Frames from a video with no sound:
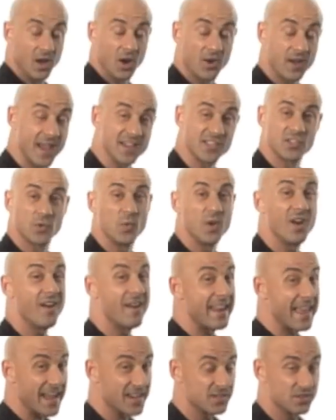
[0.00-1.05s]
Okay, so we are
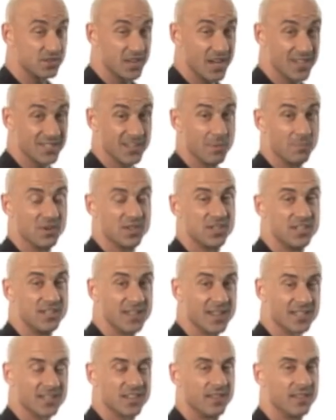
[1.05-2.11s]
on exercise number
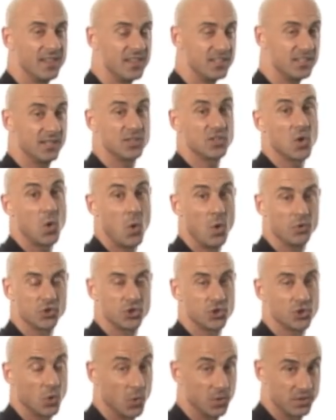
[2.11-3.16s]
six. This is called
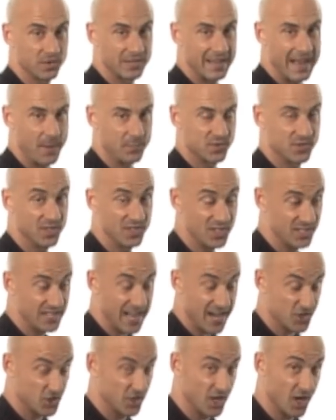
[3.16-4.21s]
shoulder taps. This is
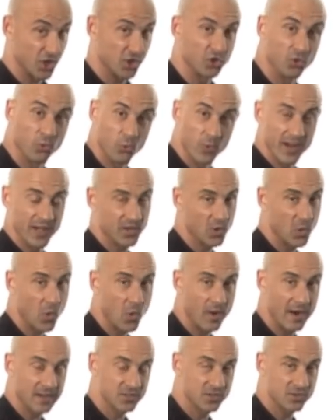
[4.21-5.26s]
actually a great
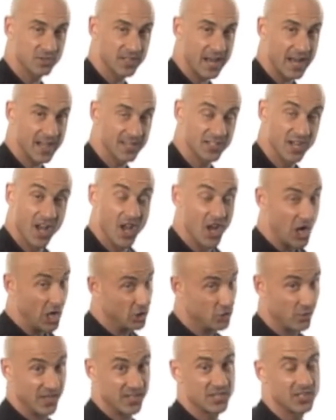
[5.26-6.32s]
core exercise, a
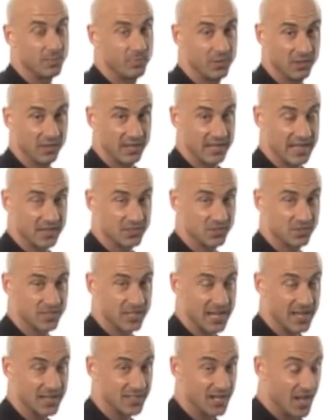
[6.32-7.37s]
great stability
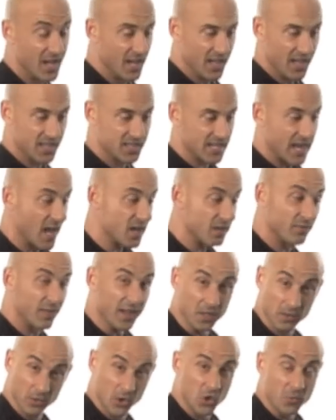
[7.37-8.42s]
exercise. It's kind of
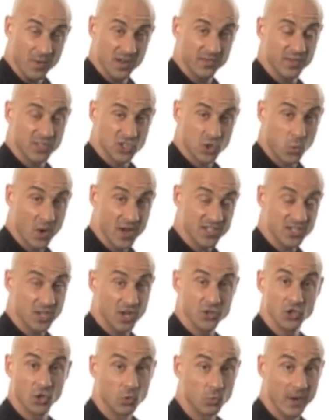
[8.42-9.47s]
like a little bit of a twist
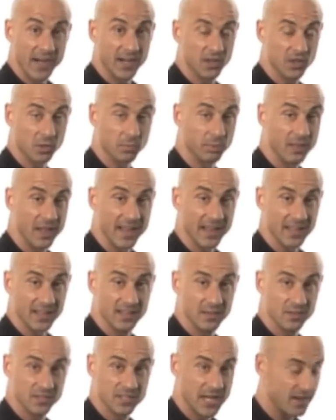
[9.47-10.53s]
on your regular plank,
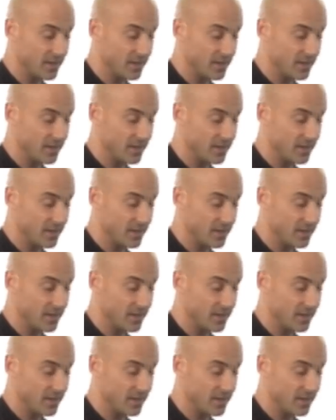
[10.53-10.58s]
and here's